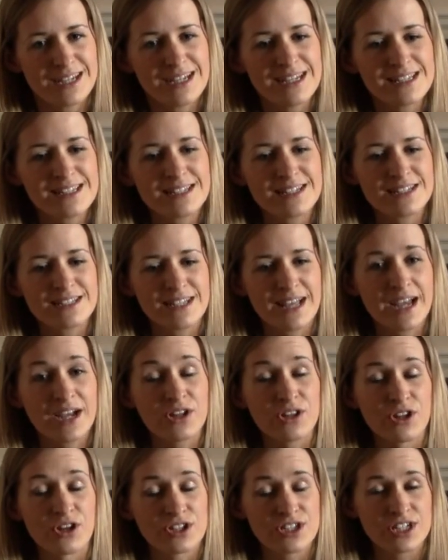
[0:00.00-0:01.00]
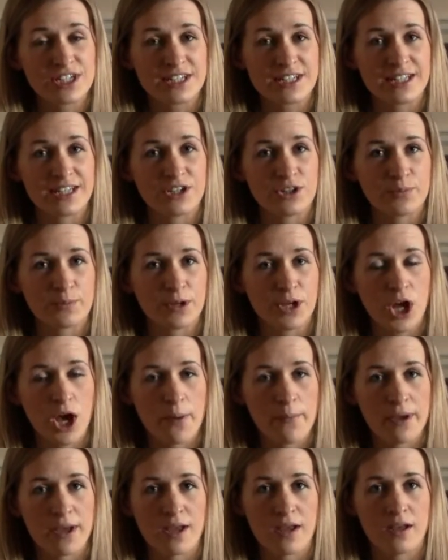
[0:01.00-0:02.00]
is that psychologically you're
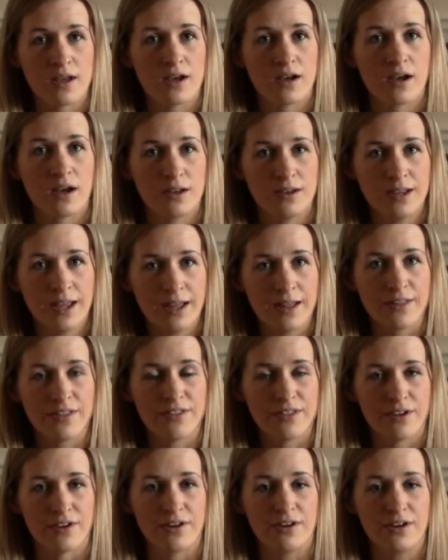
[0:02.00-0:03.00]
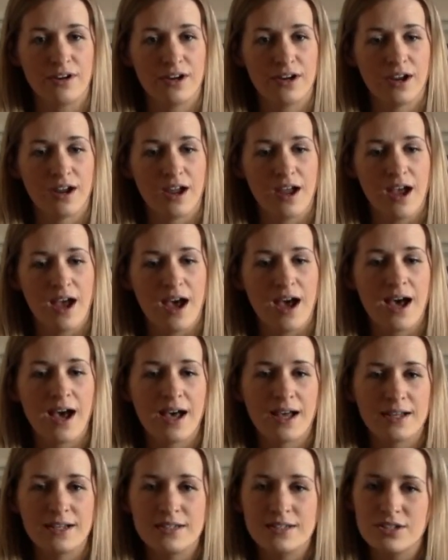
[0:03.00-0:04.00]
becoming unhealthier,
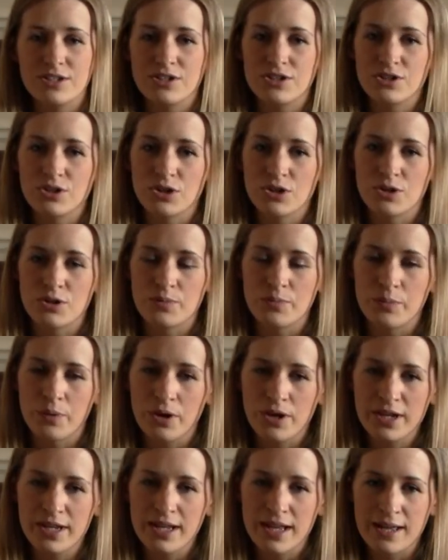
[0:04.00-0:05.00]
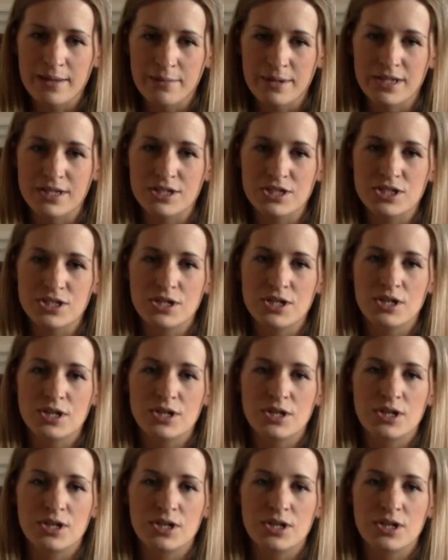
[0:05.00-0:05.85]
and your body image